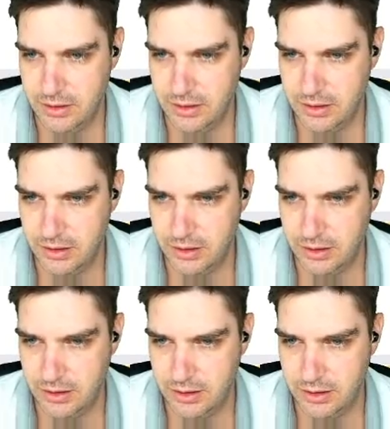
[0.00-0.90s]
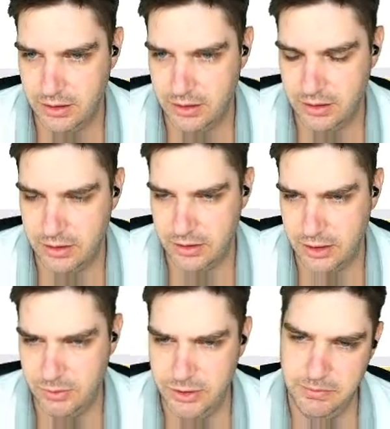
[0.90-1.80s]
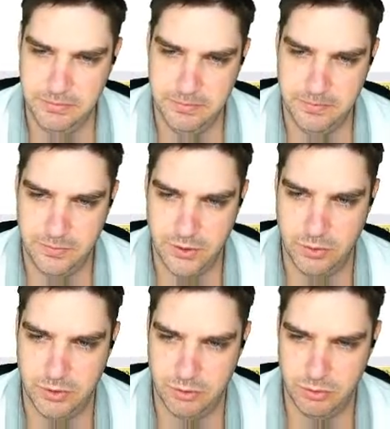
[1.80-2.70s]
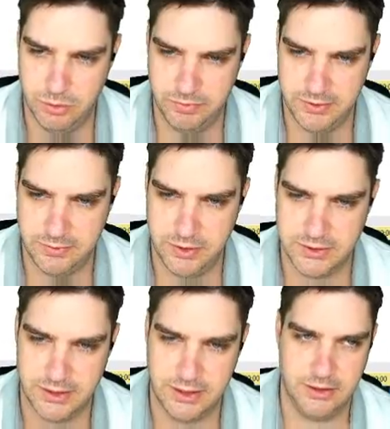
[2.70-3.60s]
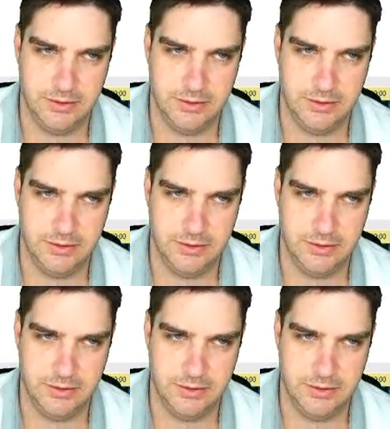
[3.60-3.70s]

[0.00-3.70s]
Are we? No, we're going to remove this first, I think.